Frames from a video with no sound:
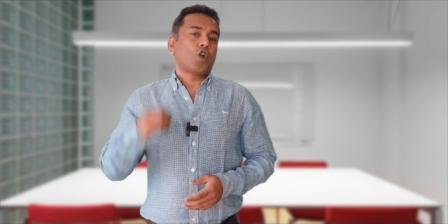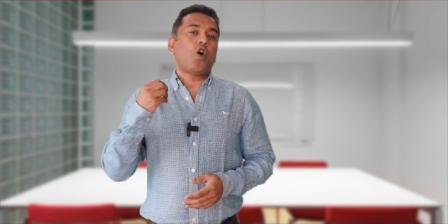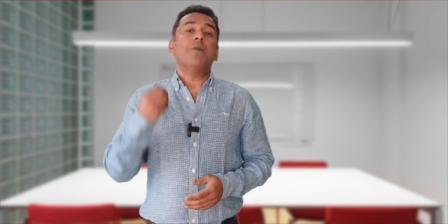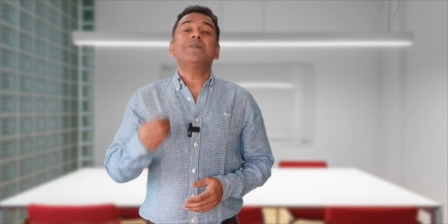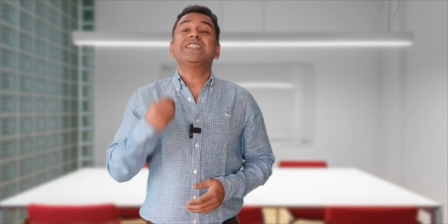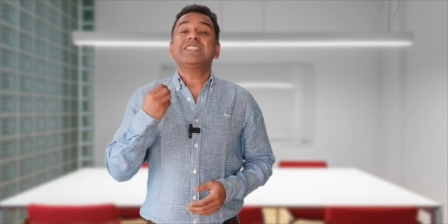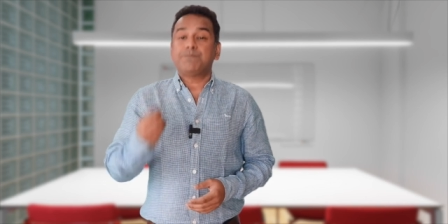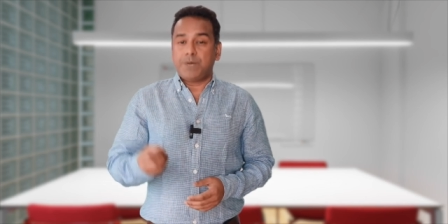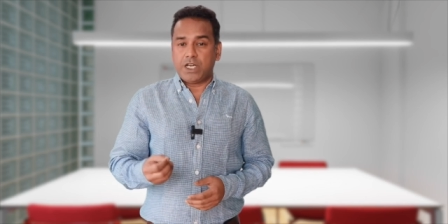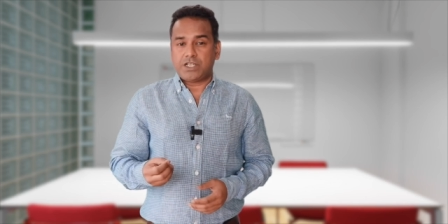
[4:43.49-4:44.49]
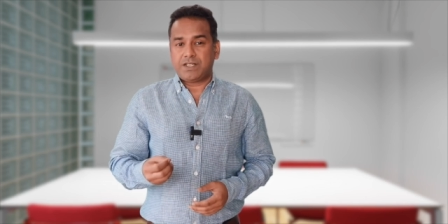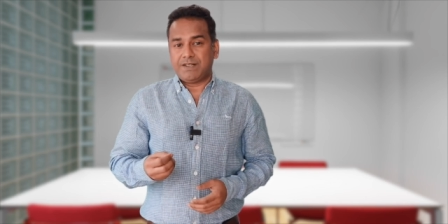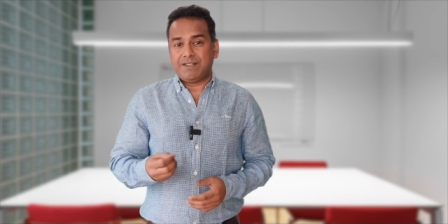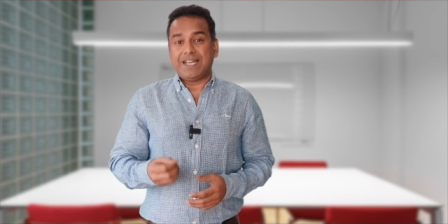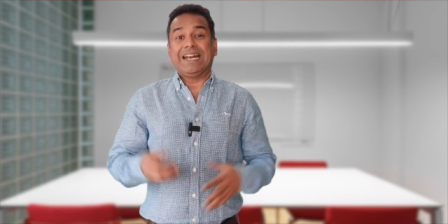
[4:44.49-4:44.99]
Competence means
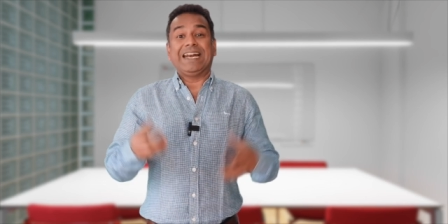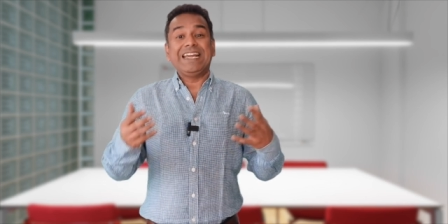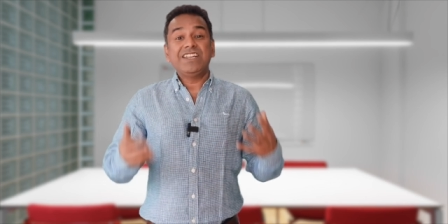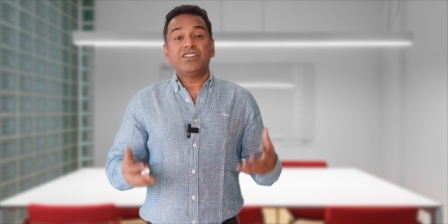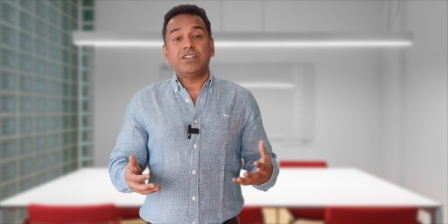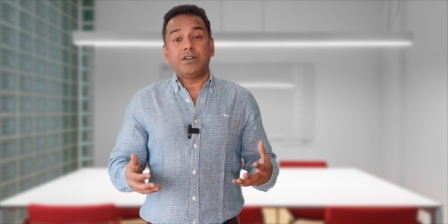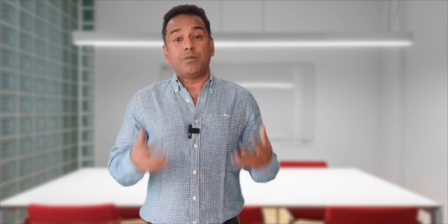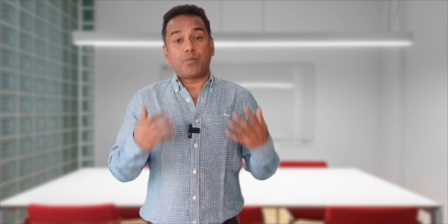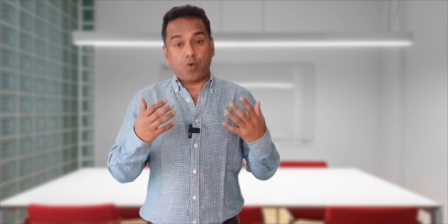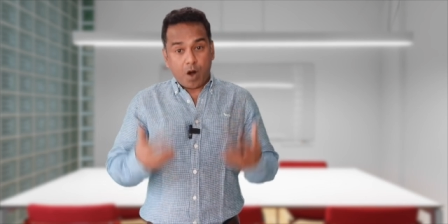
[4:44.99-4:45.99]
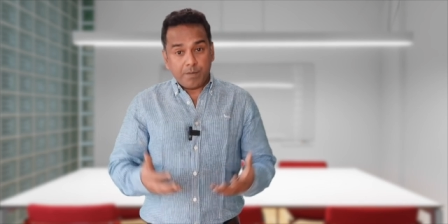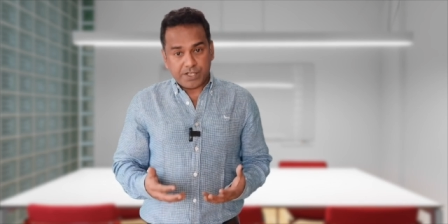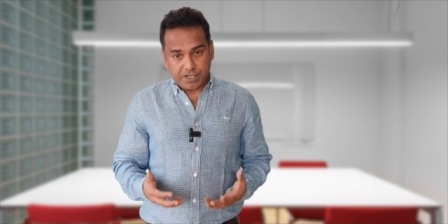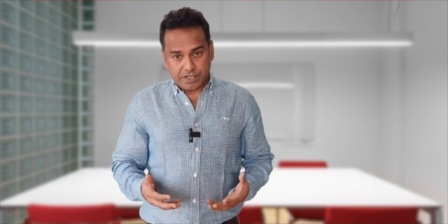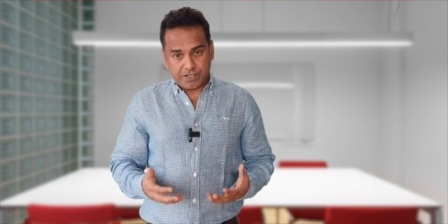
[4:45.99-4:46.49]
that a leader
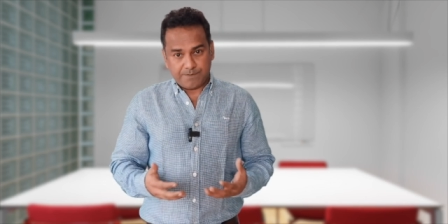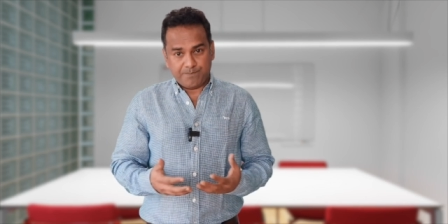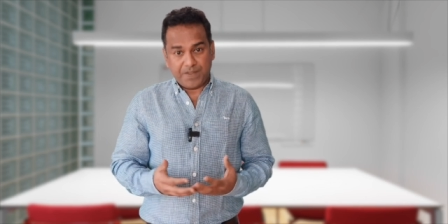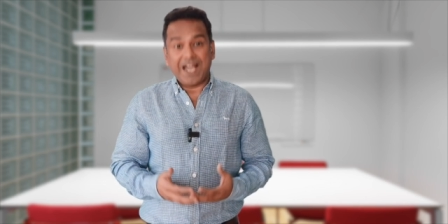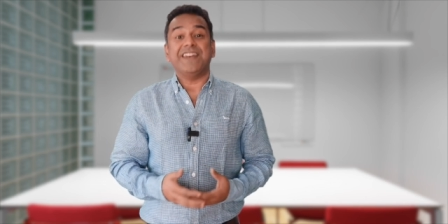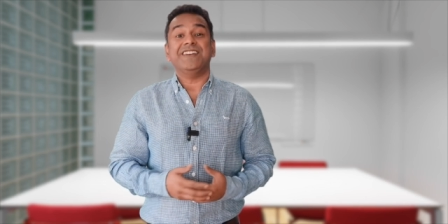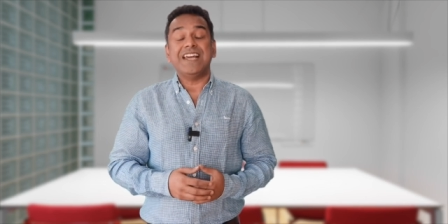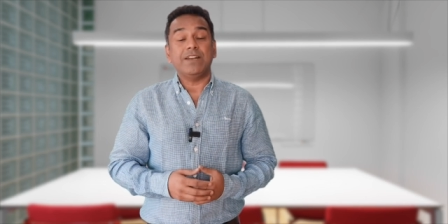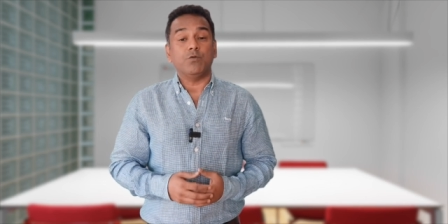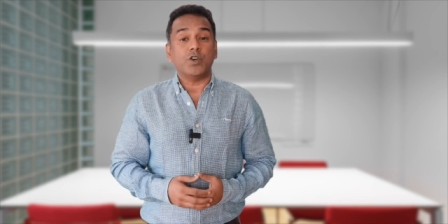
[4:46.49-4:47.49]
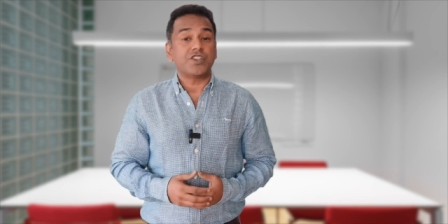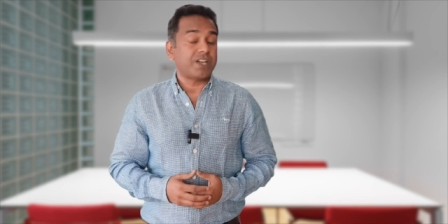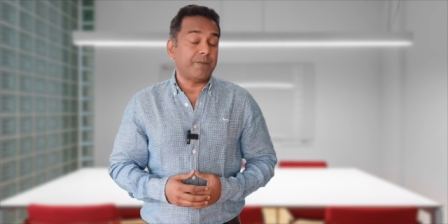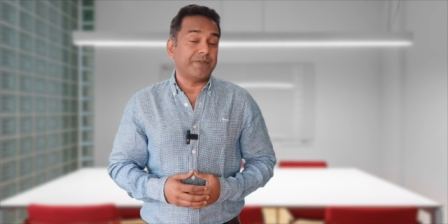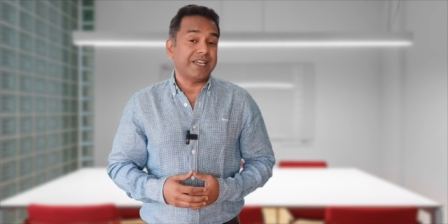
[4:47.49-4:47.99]
promises and delivers
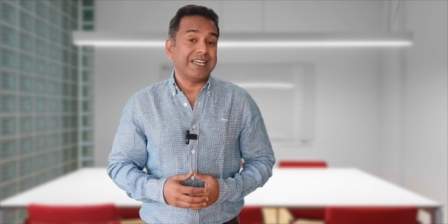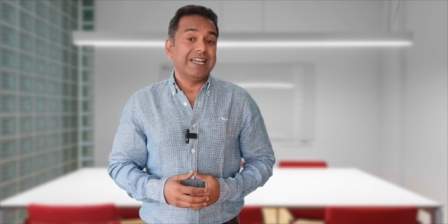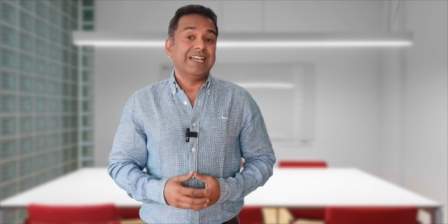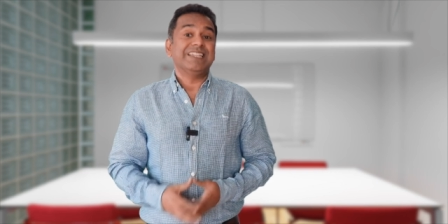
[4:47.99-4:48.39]
something